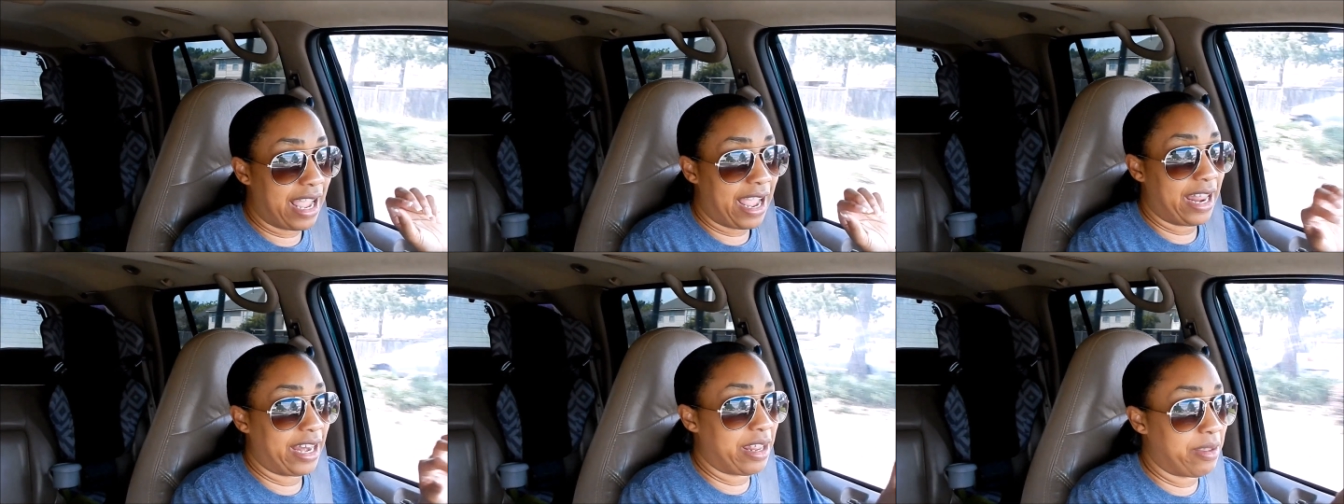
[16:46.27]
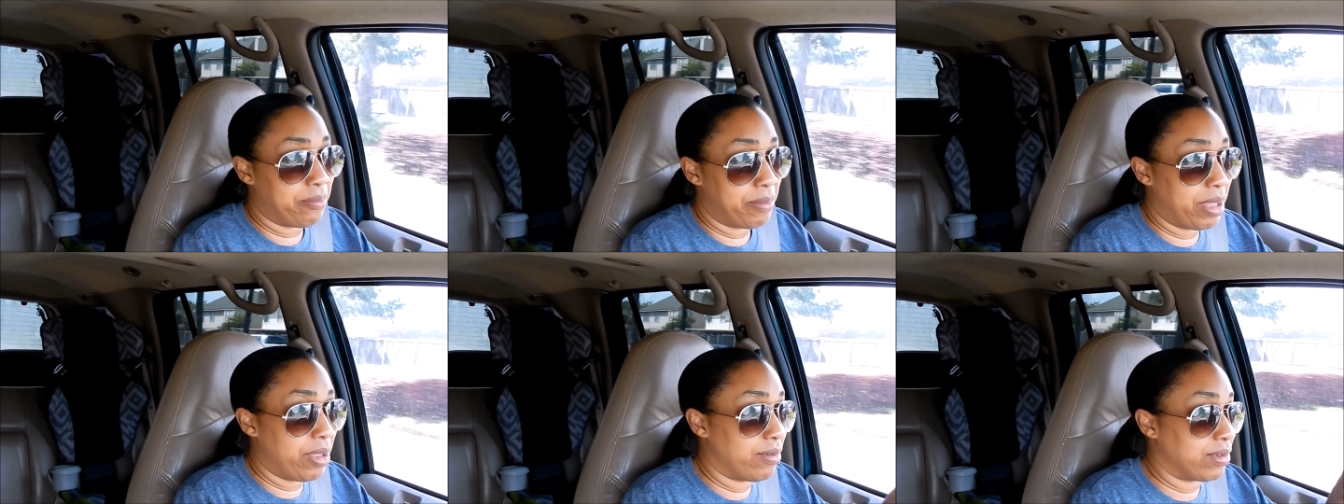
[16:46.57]

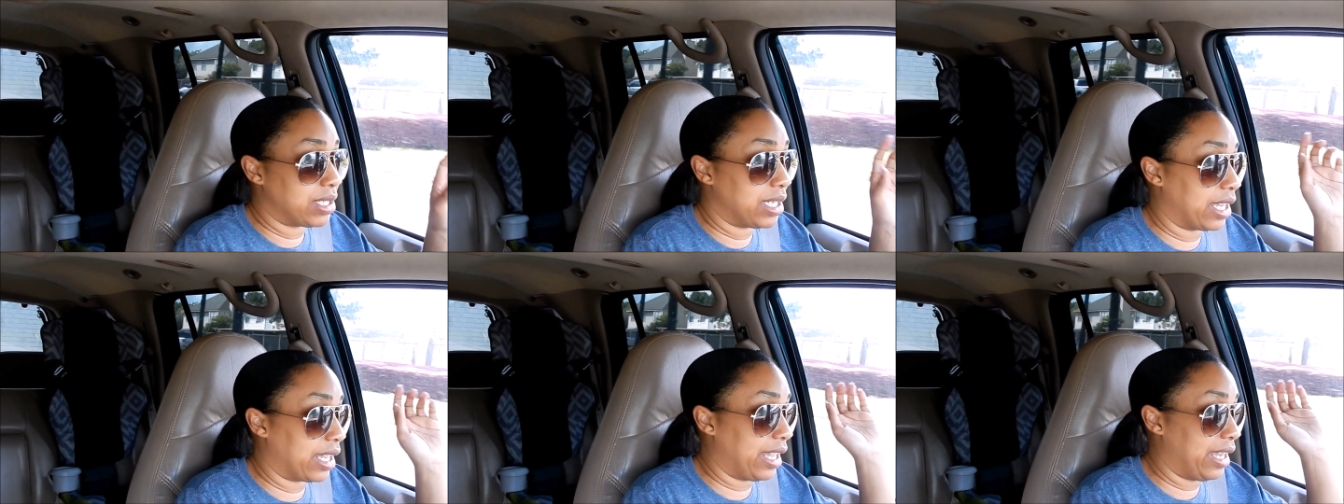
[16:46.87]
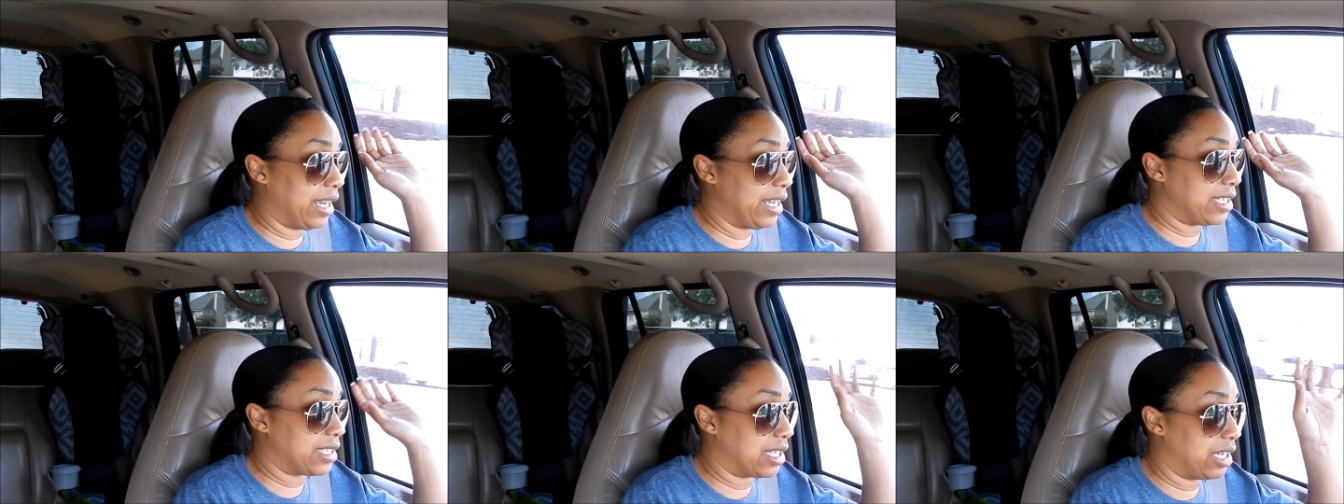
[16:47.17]
adding music,
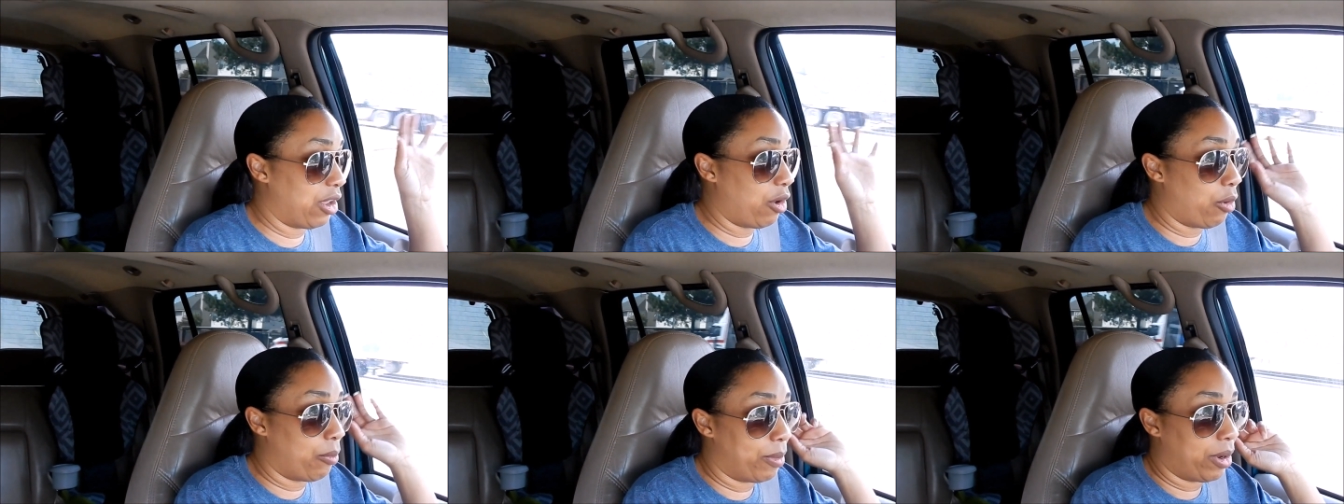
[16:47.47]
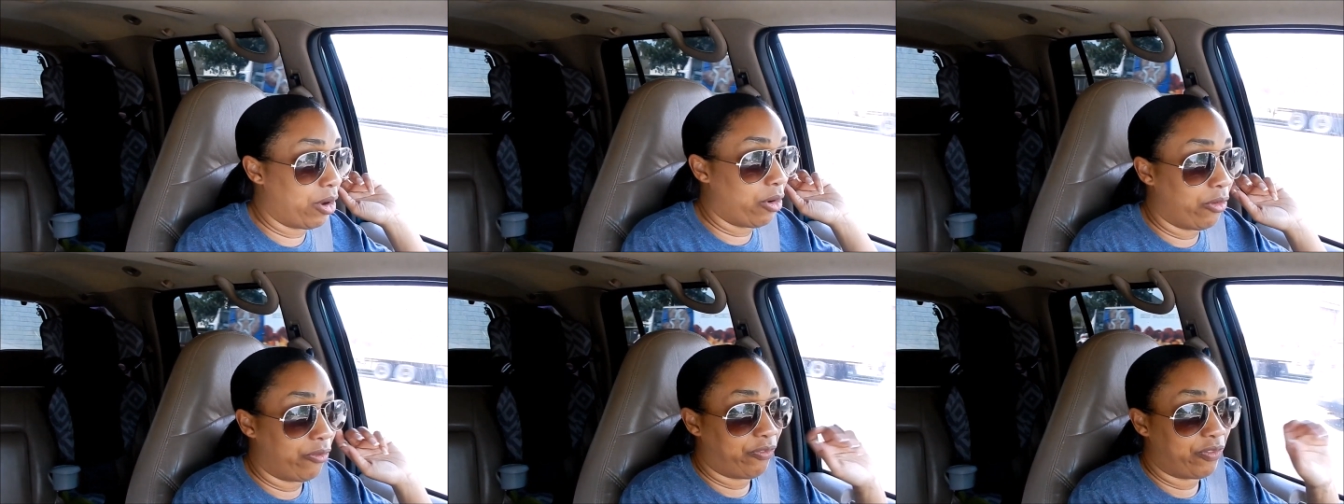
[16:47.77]
any slow
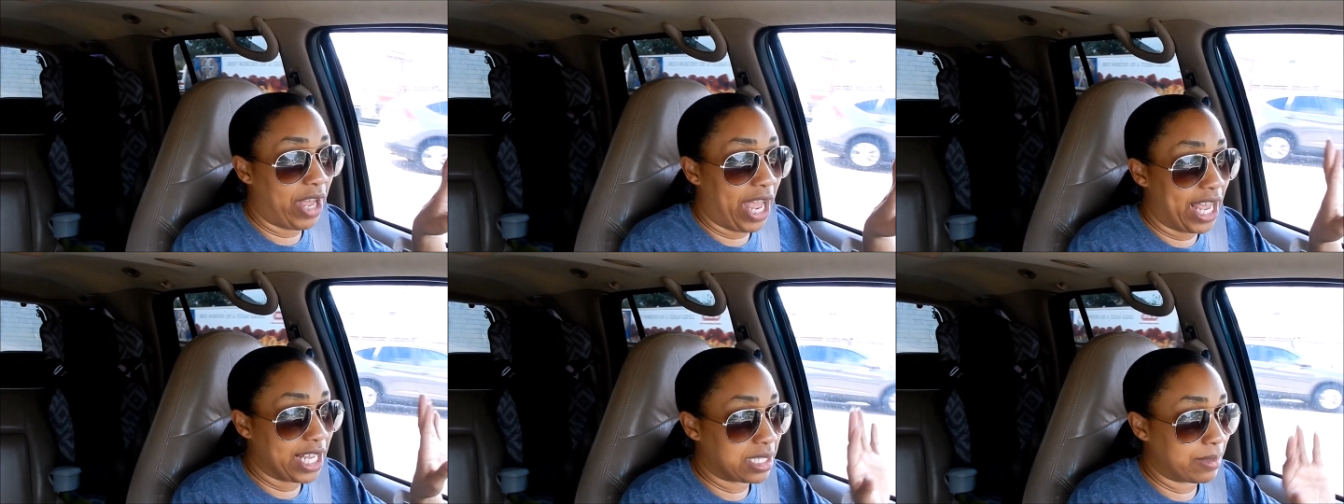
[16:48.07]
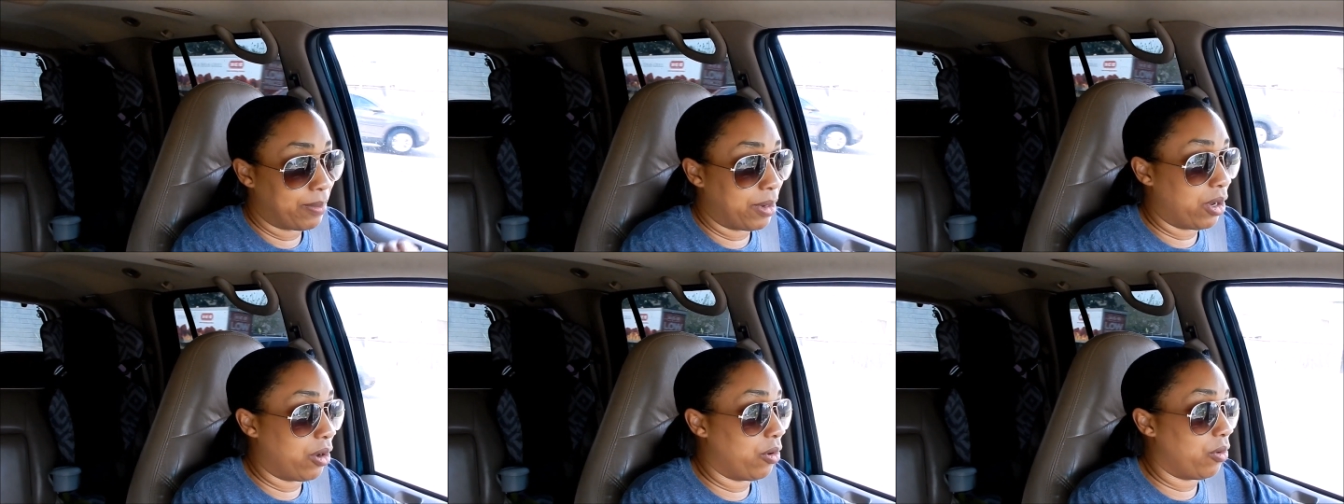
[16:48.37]
mo,
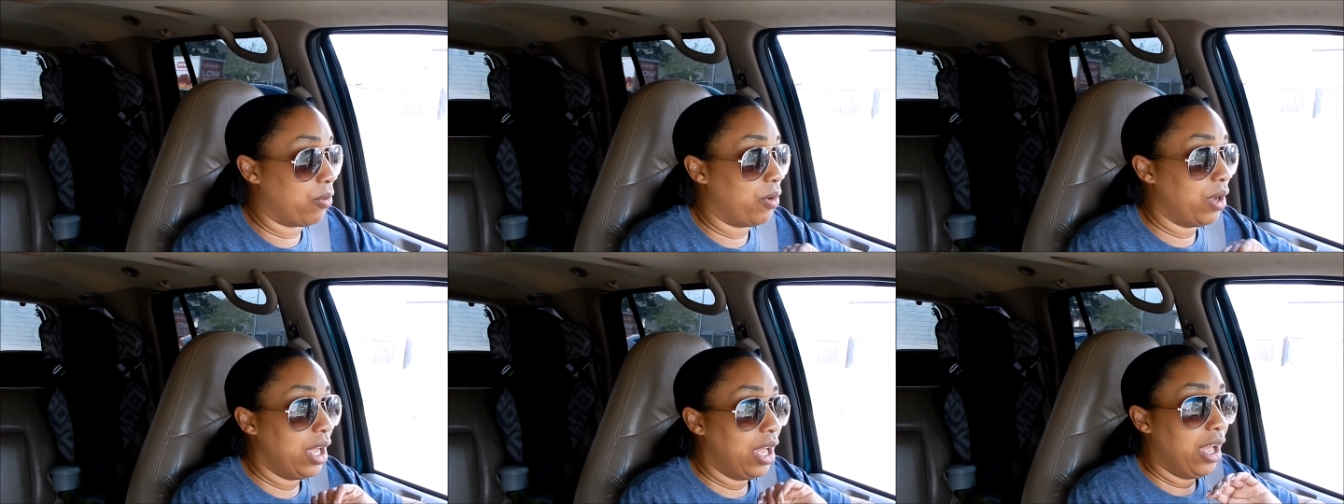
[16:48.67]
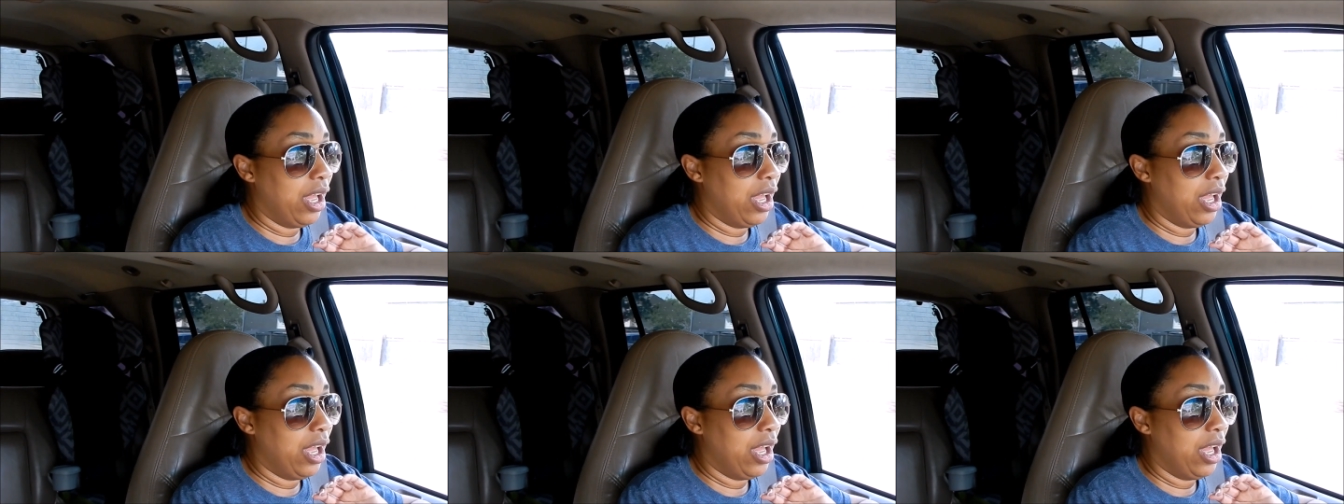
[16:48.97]
fast mo,